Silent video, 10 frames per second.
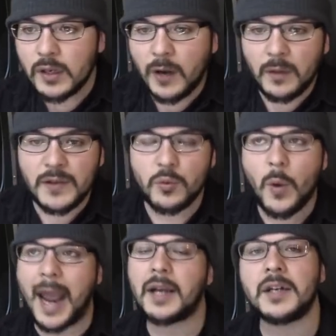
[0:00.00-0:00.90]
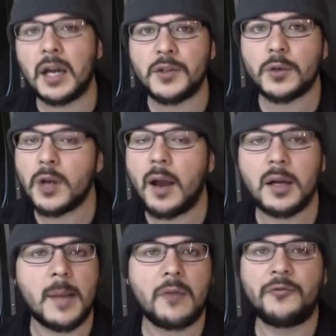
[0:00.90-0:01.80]
of all these whack nuts who are talking
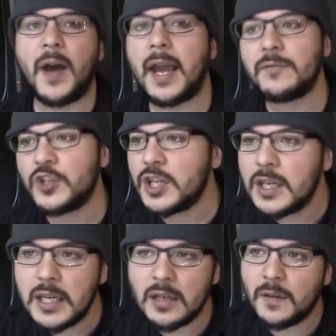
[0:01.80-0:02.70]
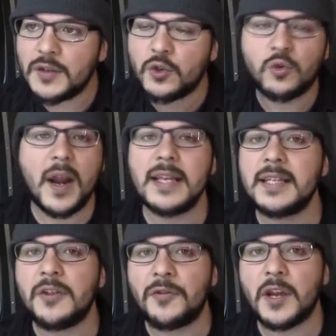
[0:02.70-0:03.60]
about 5G and all these
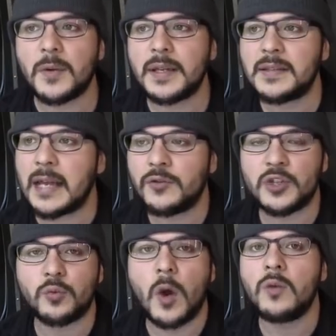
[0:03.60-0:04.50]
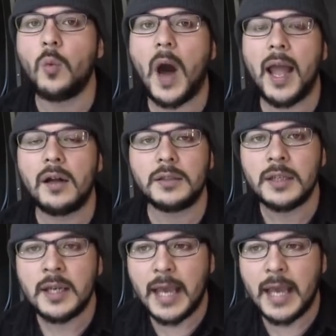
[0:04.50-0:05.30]
crazy theories that just run wild